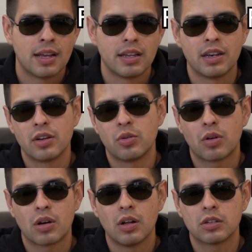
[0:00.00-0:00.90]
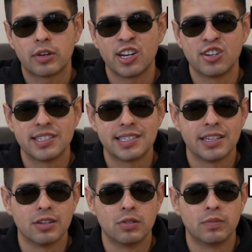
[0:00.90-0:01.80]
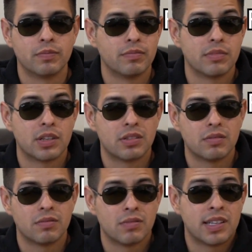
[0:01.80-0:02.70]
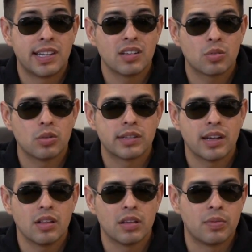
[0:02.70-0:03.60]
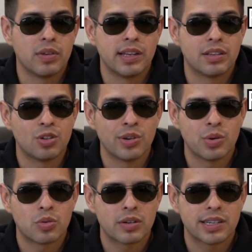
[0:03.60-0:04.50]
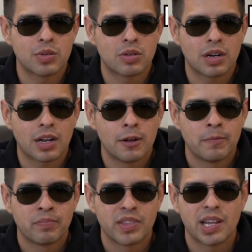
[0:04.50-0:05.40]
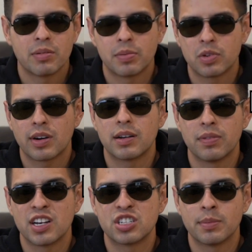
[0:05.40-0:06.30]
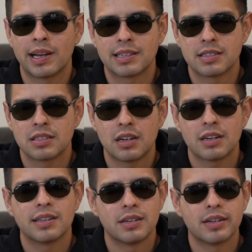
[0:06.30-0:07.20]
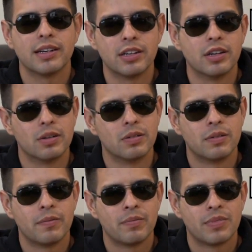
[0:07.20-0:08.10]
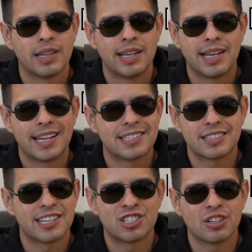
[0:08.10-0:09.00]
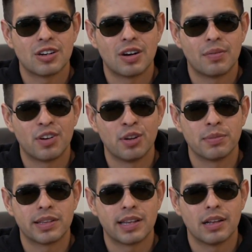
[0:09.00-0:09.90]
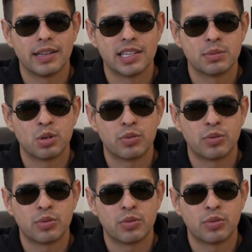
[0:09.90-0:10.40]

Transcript: You know, you are altering your ECU. The dealer will tell if you need to do any warranty work. Even if you try to flash it back to stock, they're going to know. It's not hard for them to tell that it's been